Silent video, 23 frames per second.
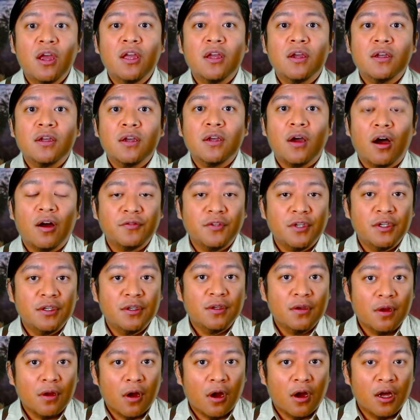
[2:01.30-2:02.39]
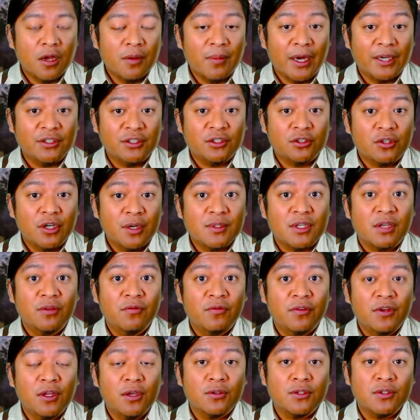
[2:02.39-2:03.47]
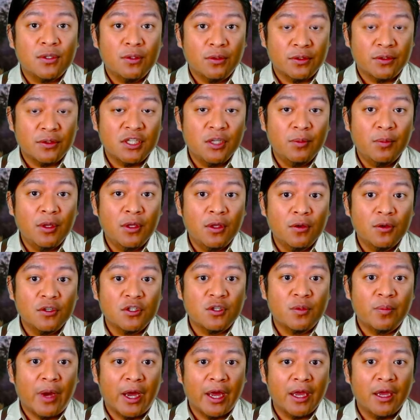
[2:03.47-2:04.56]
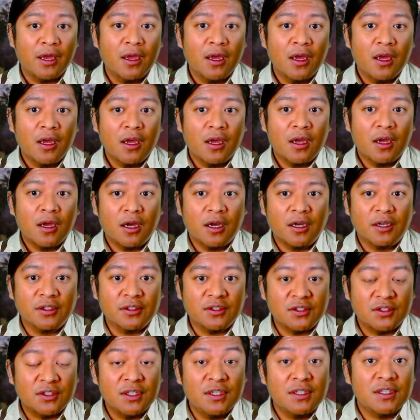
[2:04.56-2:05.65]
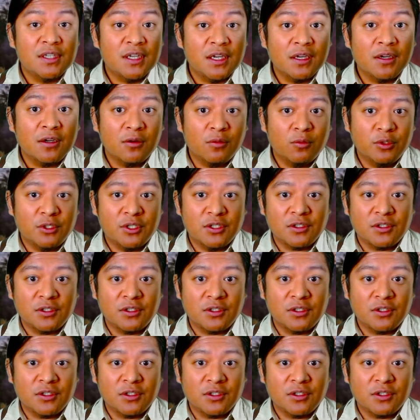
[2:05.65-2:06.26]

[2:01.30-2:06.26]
Often on my streams and videos, you'll see me use my Cintiq, which is a